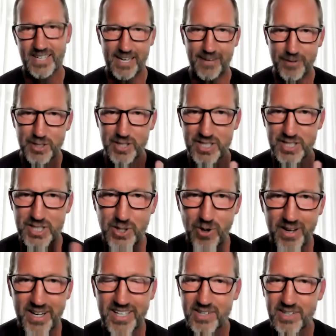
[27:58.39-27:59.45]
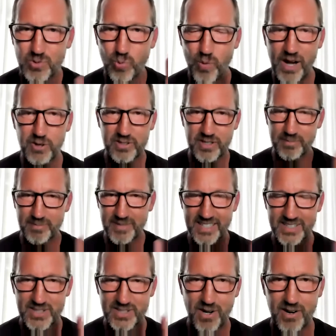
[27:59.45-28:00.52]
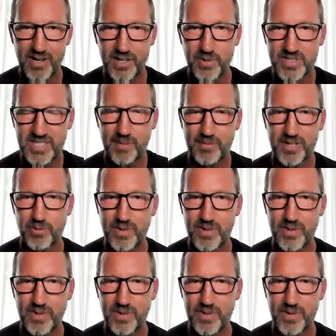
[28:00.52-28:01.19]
If you're just joining us, welcome. Get started with some of the